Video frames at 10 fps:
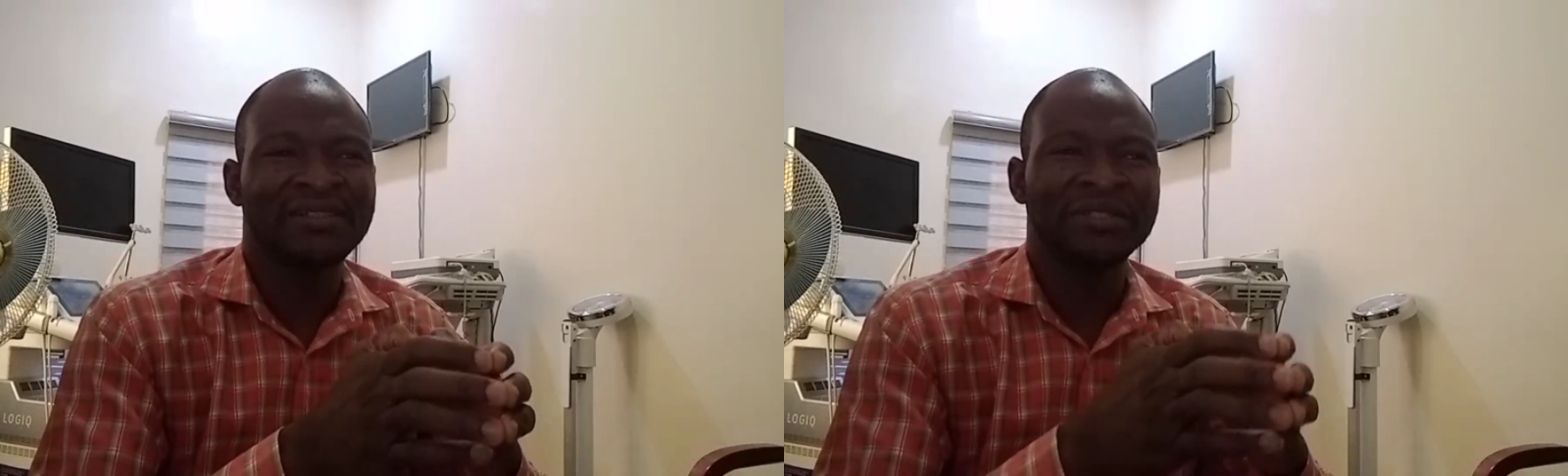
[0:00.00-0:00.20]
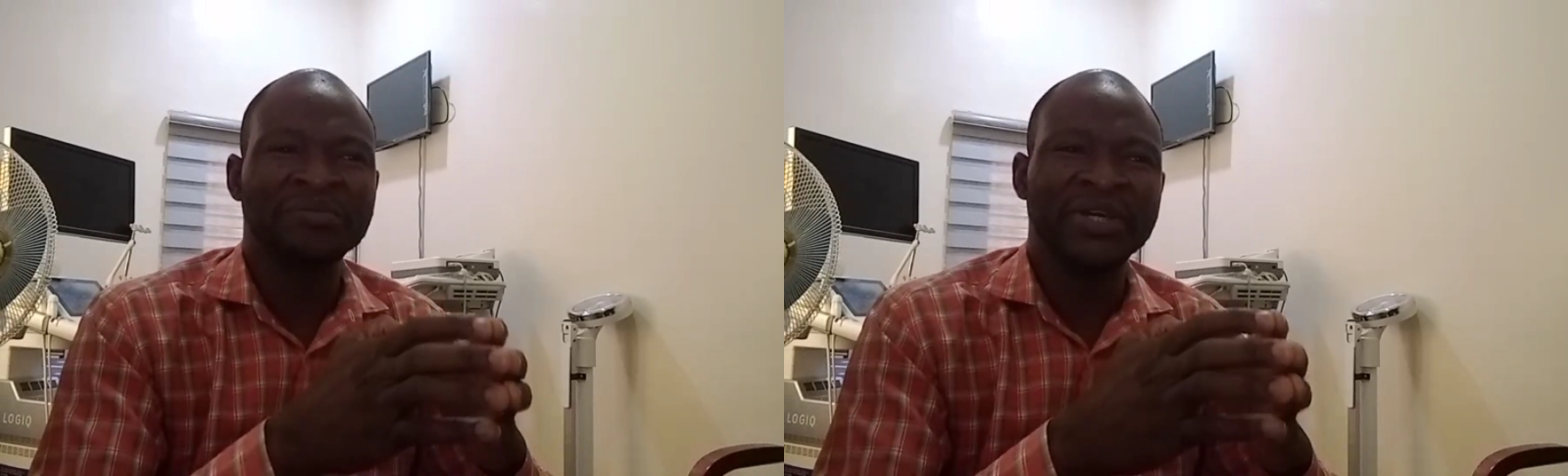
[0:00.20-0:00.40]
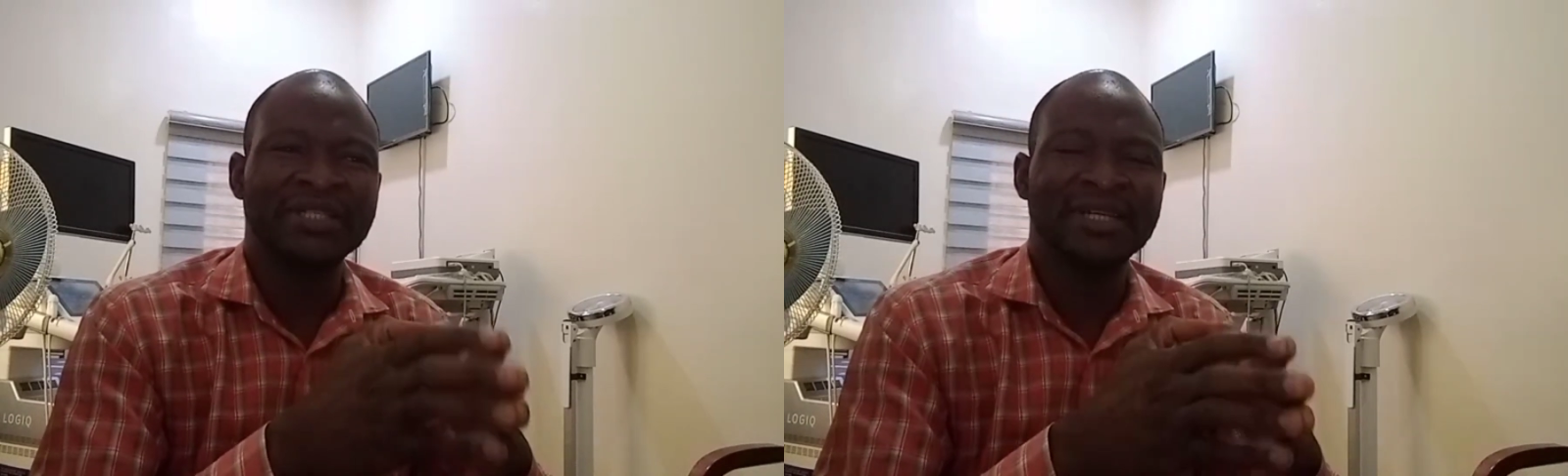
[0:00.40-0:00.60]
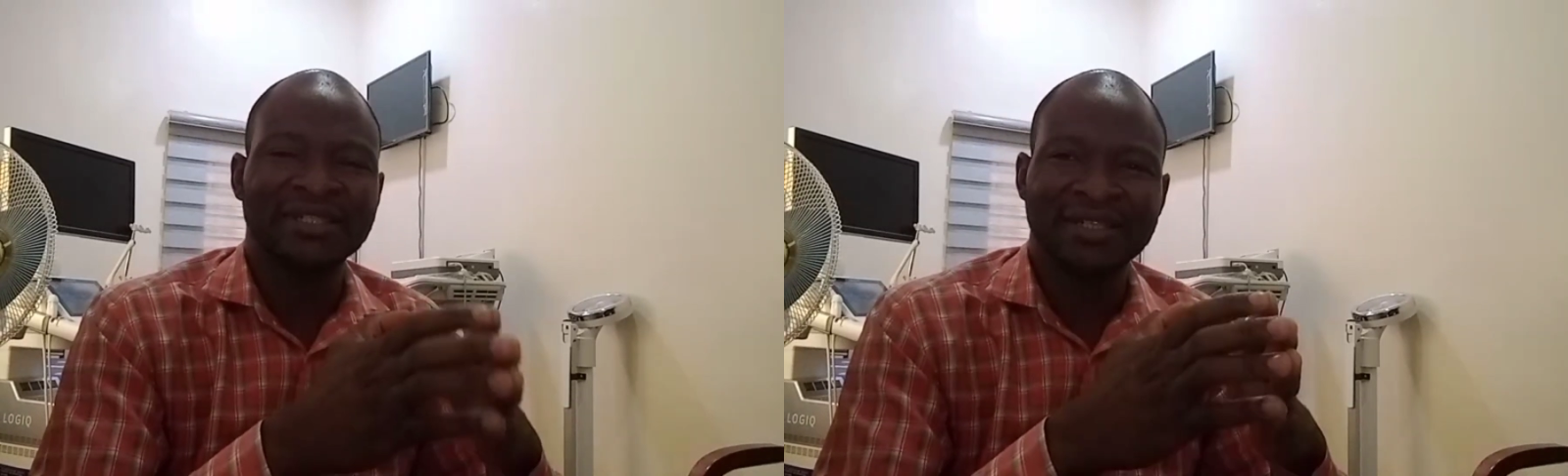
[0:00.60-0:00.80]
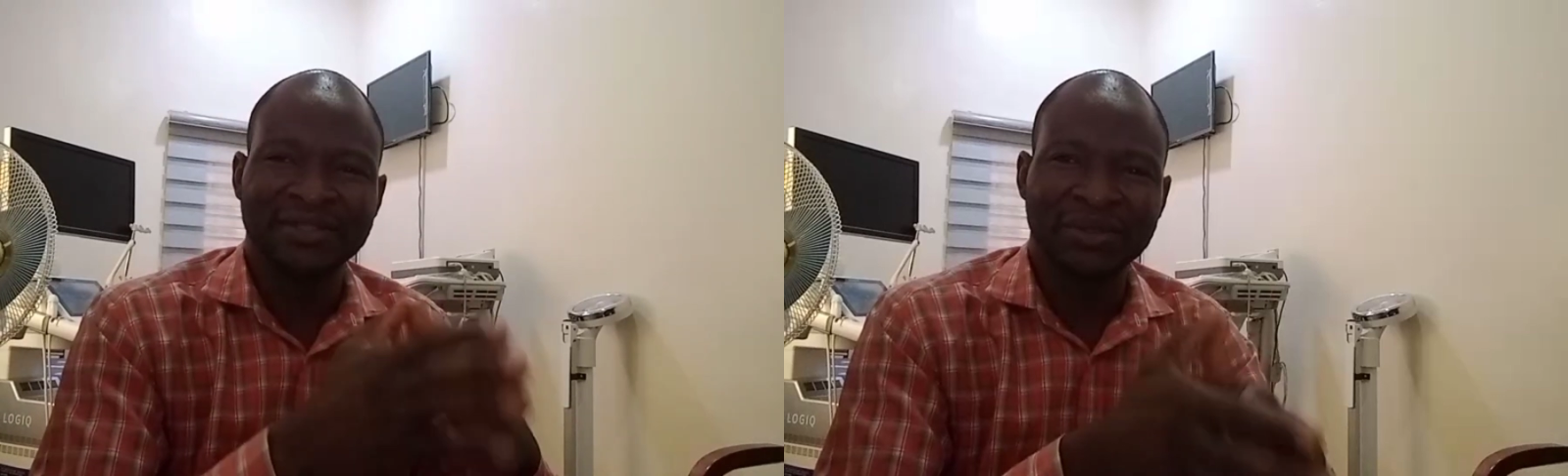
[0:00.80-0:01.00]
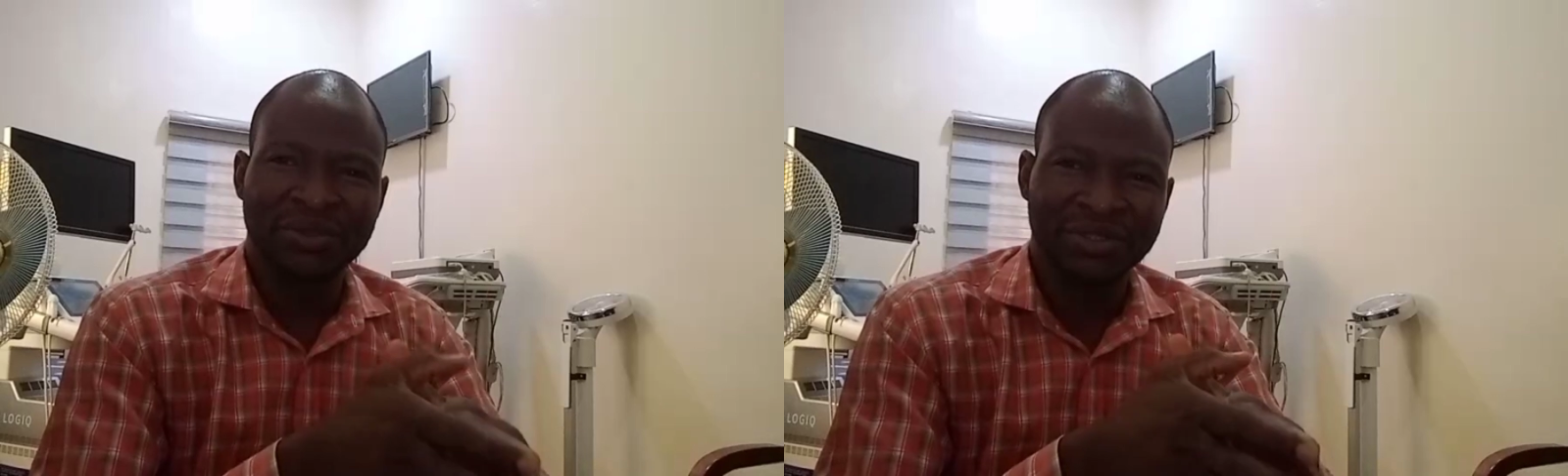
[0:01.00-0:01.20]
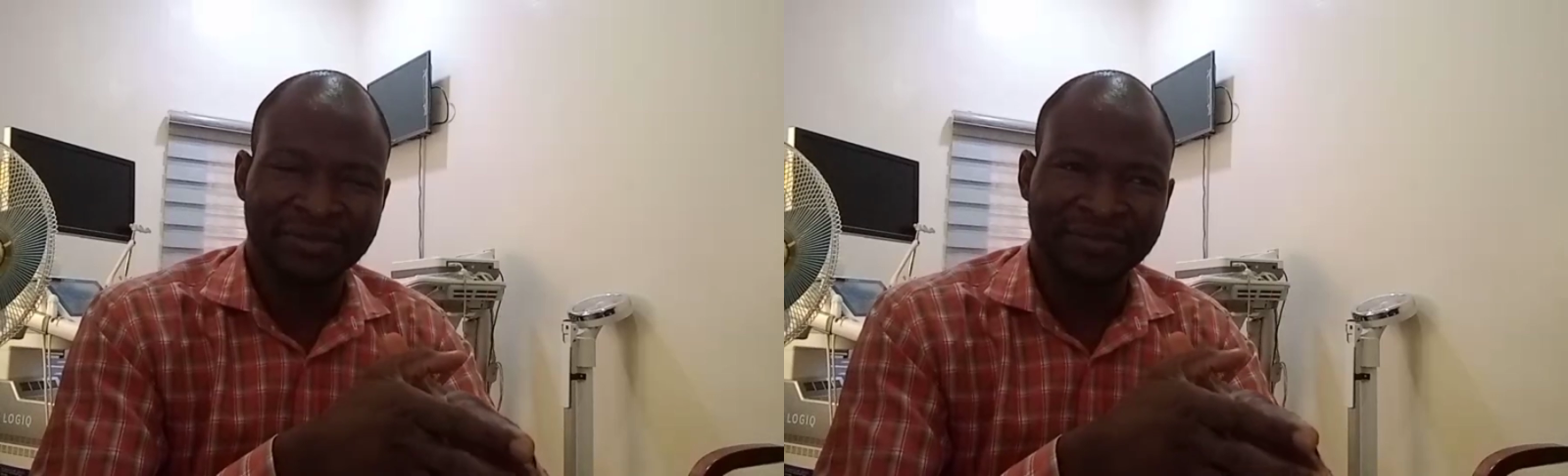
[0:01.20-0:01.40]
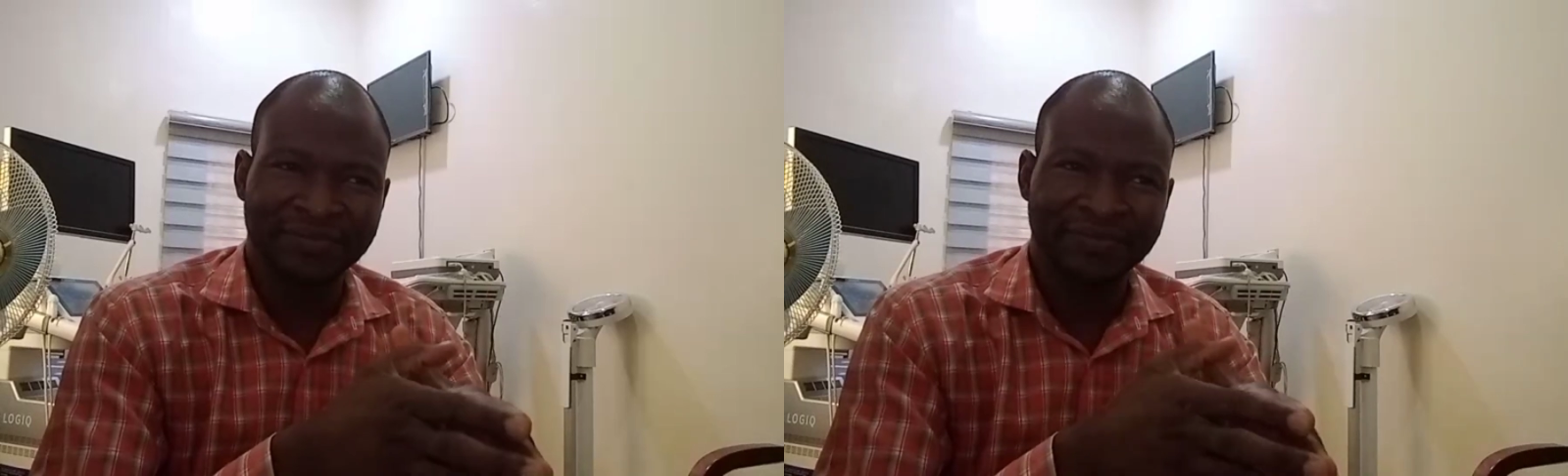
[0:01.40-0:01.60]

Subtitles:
the better the resolution,